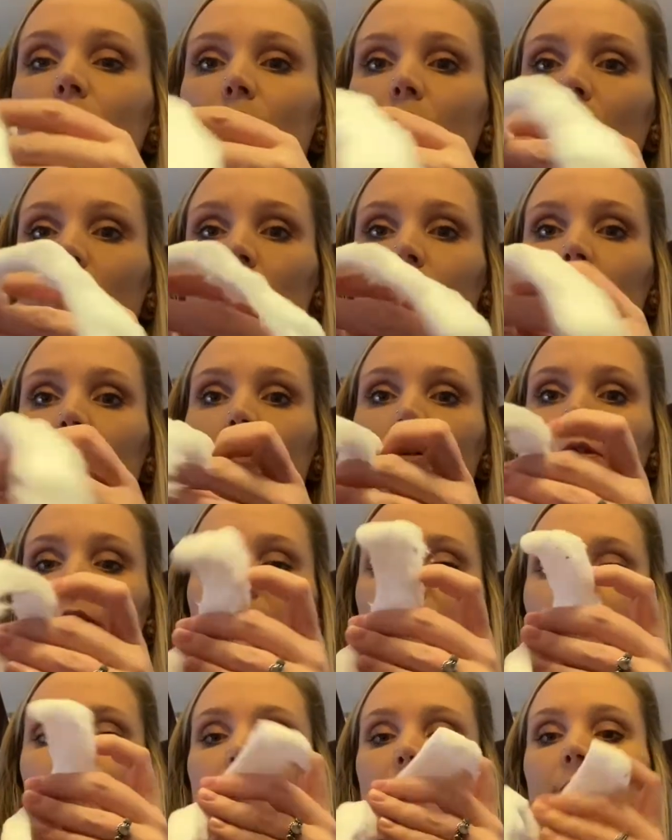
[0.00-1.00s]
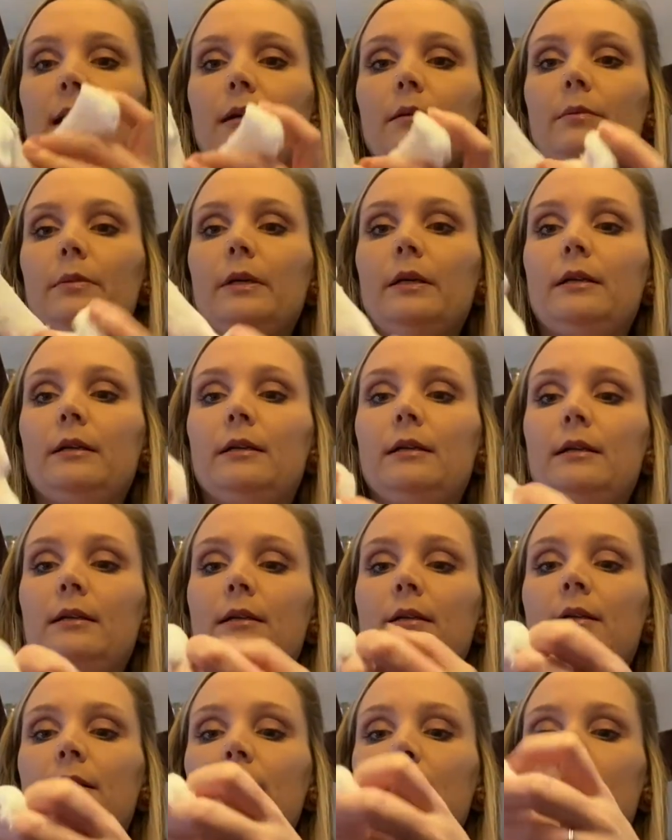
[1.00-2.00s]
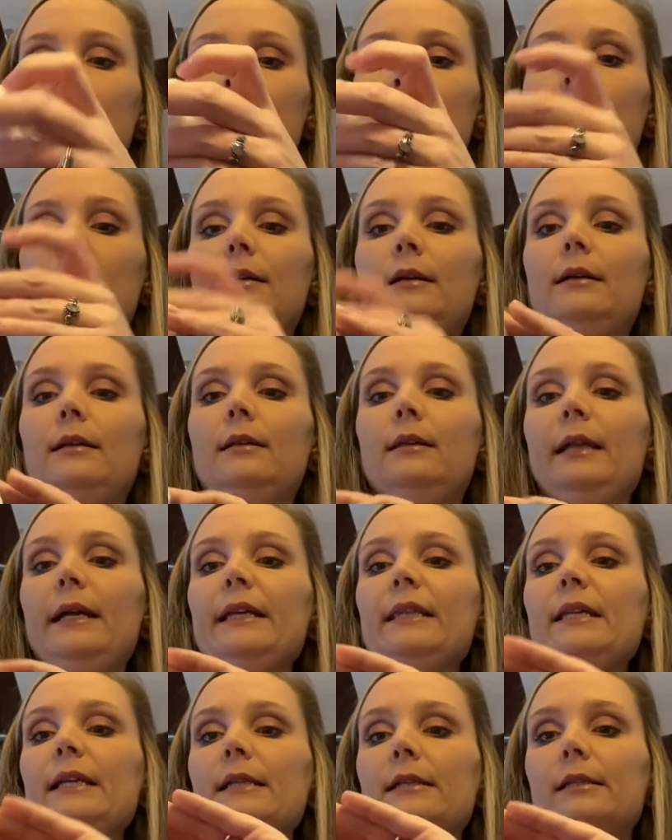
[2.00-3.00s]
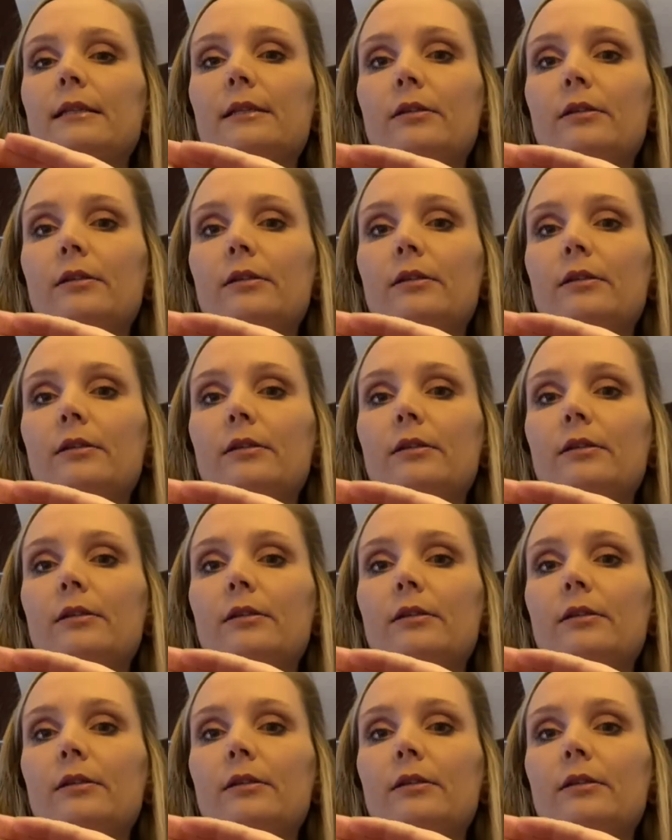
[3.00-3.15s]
roll this up like this.